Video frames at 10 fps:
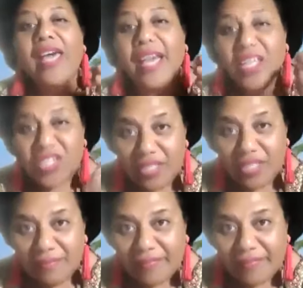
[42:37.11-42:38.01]
action,
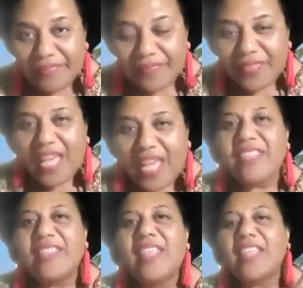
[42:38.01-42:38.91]

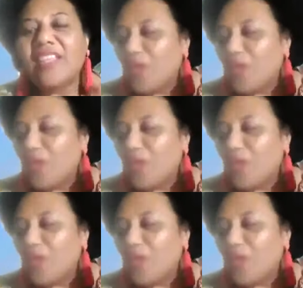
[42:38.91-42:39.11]
and then